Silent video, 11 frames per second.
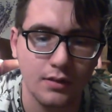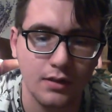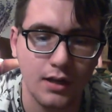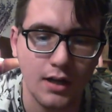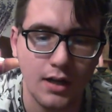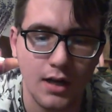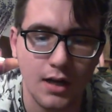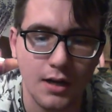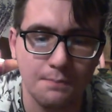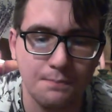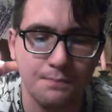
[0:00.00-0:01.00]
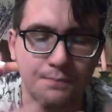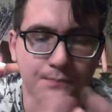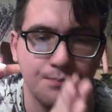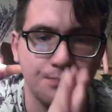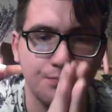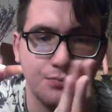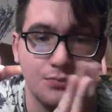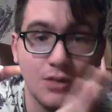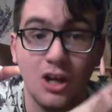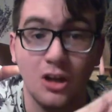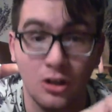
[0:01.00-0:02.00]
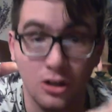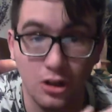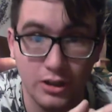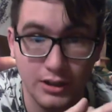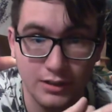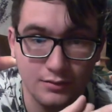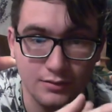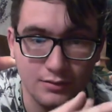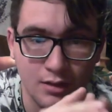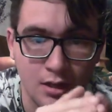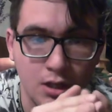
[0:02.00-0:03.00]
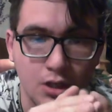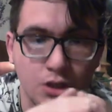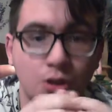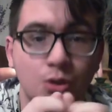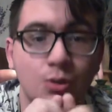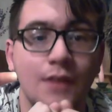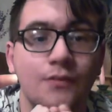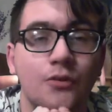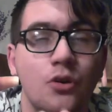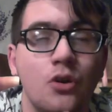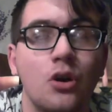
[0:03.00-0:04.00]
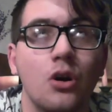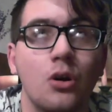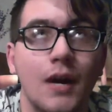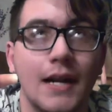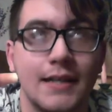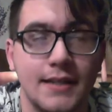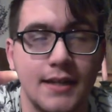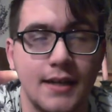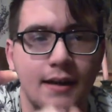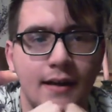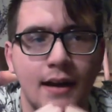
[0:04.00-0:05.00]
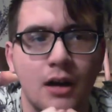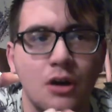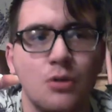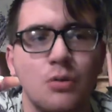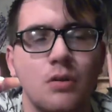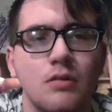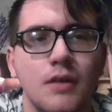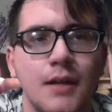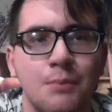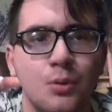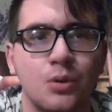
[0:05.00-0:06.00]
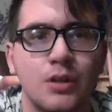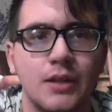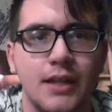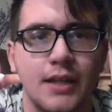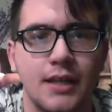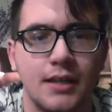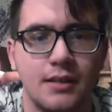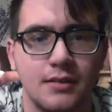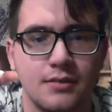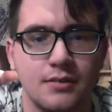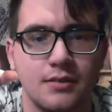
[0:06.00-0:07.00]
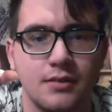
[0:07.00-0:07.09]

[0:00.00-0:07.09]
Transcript: A garden. You have no idea how important it is.